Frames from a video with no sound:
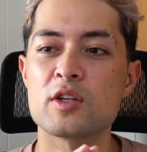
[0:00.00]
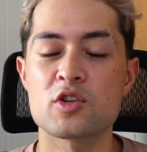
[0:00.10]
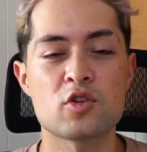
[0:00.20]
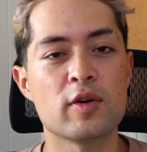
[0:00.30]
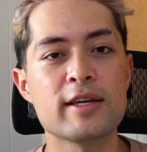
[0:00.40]

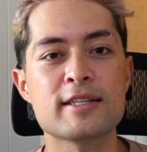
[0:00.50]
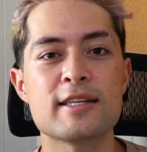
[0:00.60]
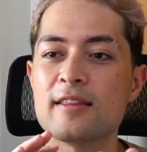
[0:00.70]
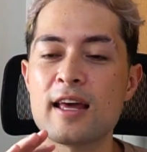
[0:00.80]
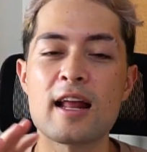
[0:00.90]
strict
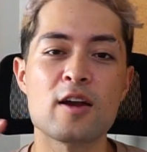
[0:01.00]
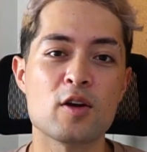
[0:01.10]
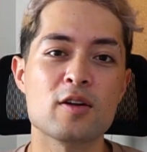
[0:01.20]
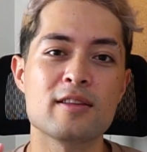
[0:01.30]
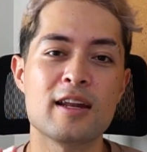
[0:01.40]
that I
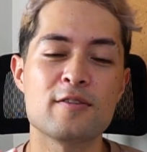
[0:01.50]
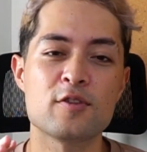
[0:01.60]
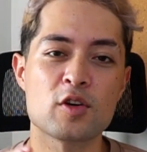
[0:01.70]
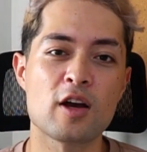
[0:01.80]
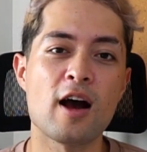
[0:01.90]
heard that if
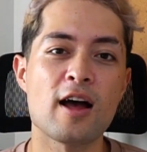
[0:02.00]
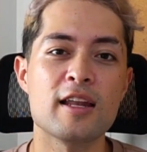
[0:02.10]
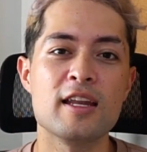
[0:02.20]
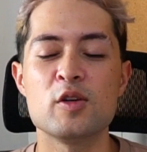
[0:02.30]
you're caught,